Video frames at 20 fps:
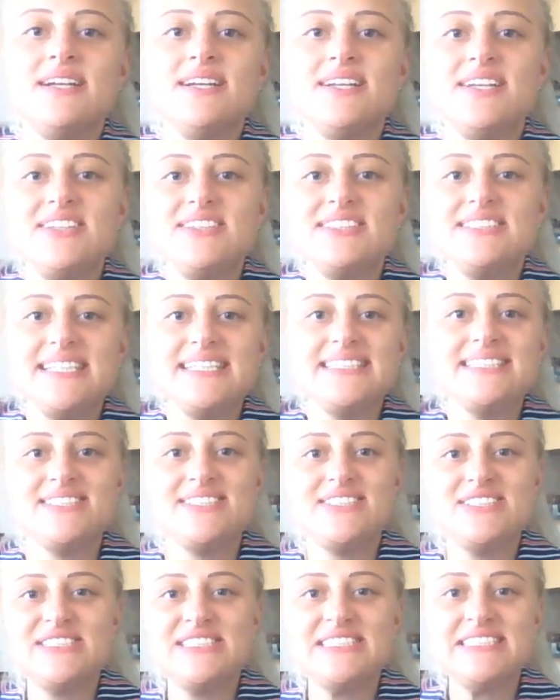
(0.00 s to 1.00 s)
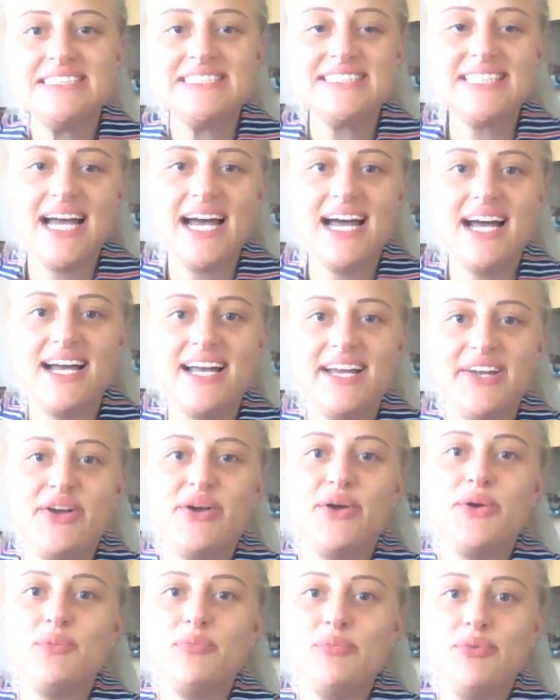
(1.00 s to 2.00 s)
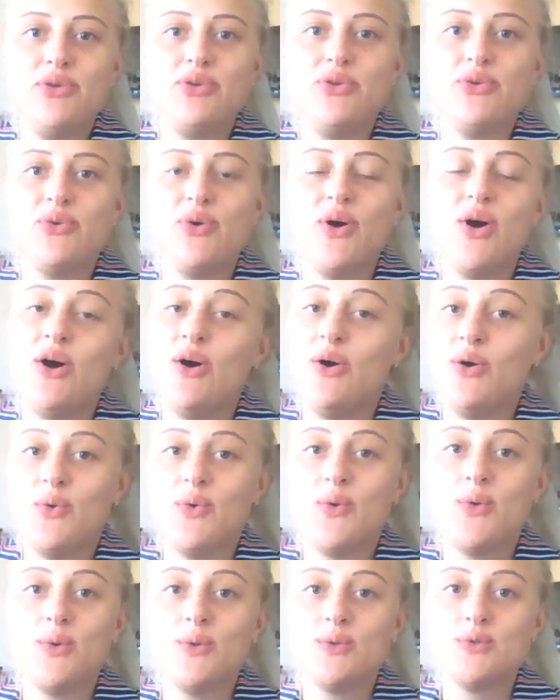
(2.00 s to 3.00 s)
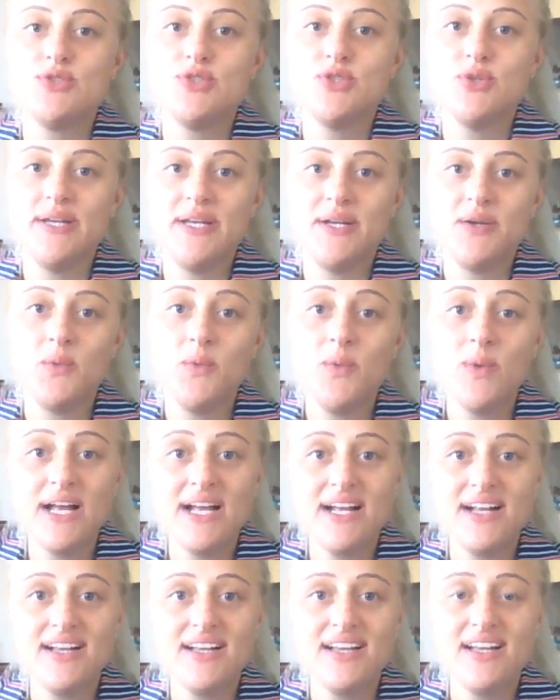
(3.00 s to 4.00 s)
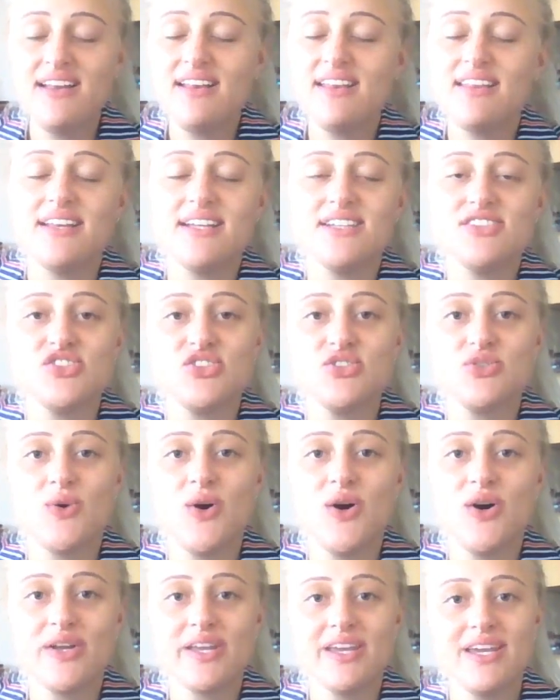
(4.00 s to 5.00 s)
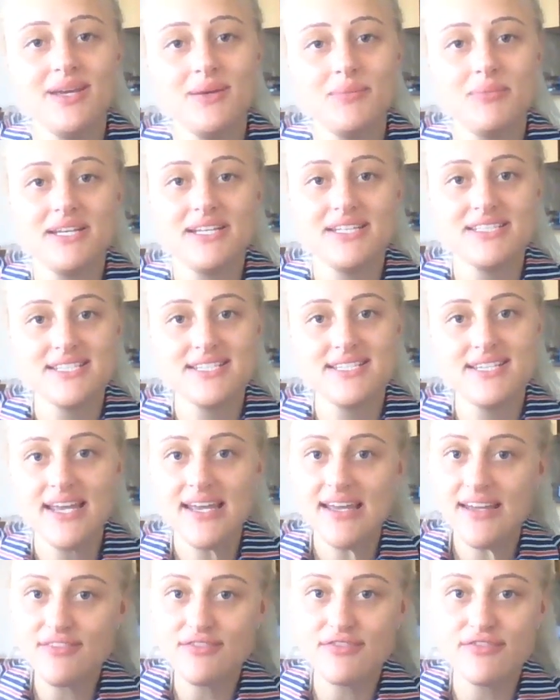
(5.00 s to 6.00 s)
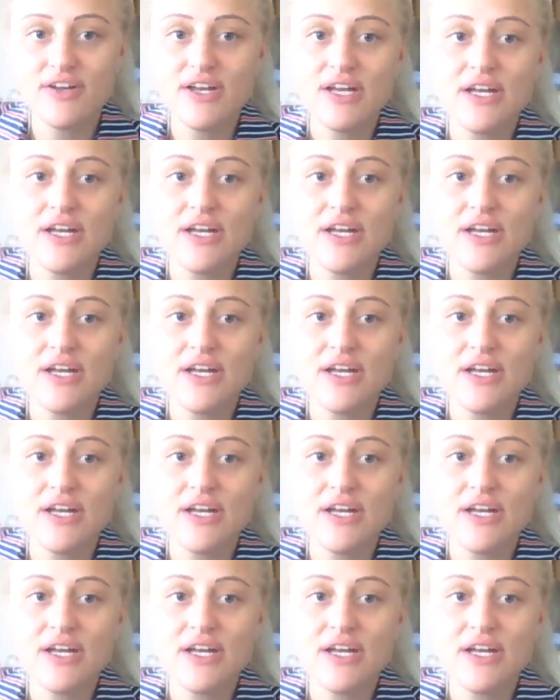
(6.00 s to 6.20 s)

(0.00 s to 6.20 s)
Good day, students. I hope you are all doing well and that you are keeping safe.